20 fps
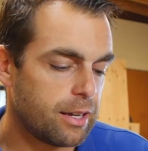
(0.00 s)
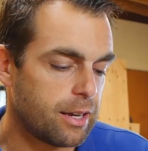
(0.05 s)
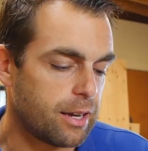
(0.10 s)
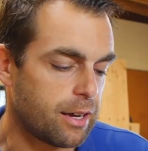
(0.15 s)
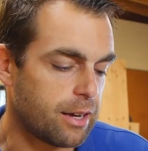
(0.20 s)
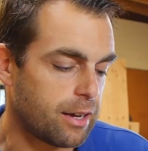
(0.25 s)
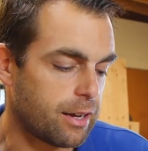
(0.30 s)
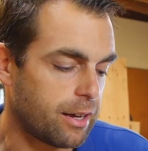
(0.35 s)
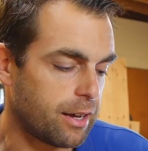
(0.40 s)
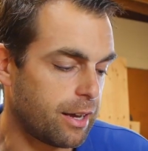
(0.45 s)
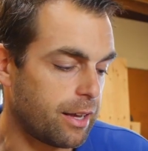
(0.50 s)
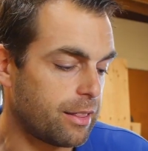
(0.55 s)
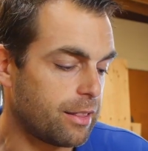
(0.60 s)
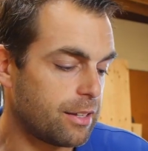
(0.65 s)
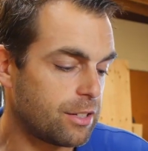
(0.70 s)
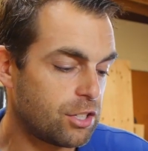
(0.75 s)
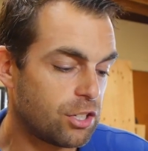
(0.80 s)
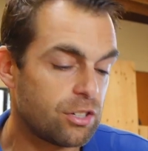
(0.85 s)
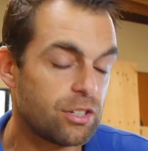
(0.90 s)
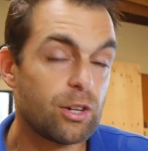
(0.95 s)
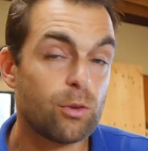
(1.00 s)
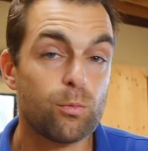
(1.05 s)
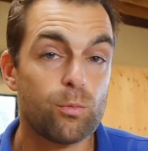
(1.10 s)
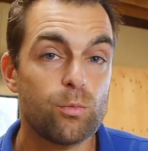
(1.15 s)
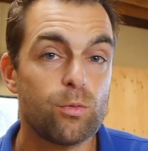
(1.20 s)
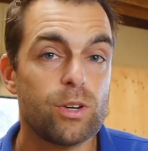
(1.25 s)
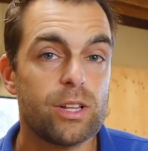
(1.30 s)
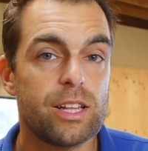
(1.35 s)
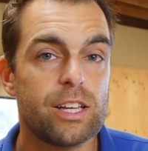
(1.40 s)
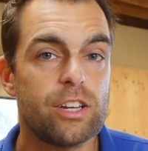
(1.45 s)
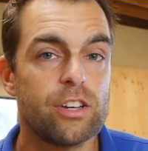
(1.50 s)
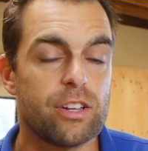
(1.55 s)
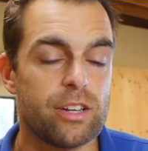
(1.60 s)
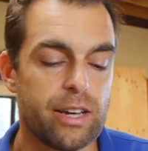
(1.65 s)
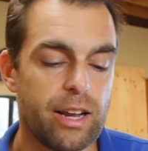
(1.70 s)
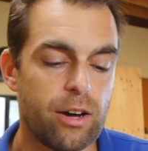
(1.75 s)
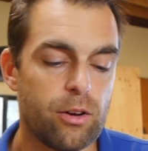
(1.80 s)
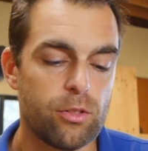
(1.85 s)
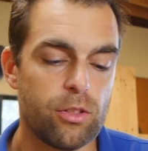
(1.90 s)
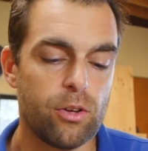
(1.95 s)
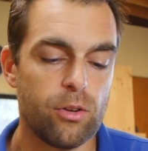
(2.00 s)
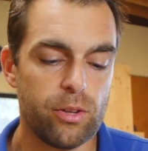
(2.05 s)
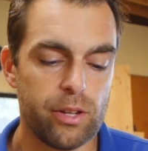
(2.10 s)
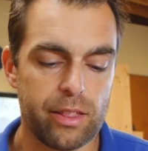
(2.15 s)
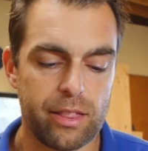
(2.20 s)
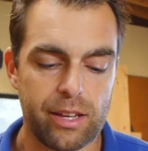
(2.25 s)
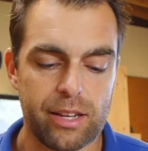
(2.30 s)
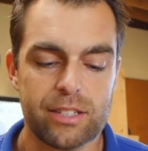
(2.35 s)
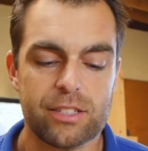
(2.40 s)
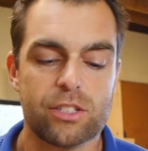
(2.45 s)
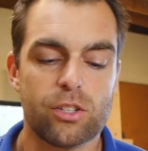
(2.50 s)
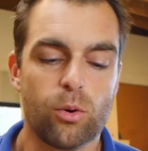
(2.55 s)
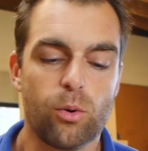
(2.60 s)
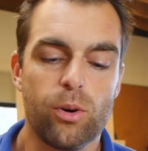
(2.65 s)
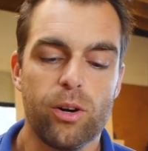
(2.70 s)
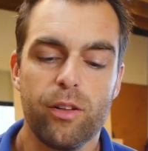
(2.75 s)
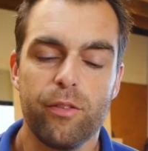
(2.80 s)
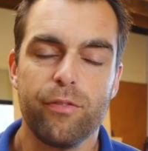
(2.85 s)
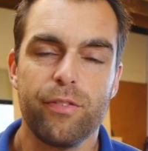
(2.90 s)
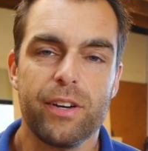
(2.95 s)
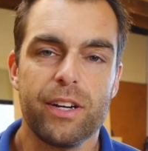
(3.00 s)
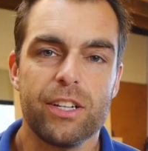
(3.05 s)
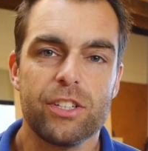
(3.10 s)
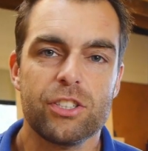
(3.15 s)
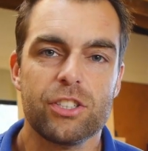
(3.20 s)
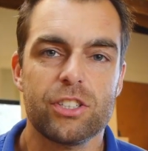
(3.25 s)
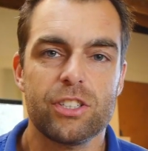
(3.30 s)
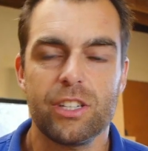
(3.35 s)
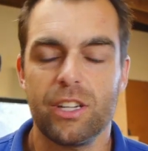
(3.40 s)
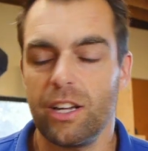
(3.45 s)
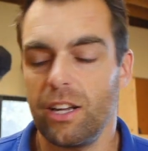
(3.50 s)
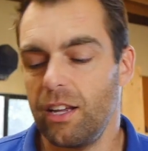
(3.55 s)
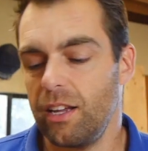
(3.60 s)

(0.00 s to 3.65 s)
Uh, and they turned out really good. Now, the only thing is the oil finish.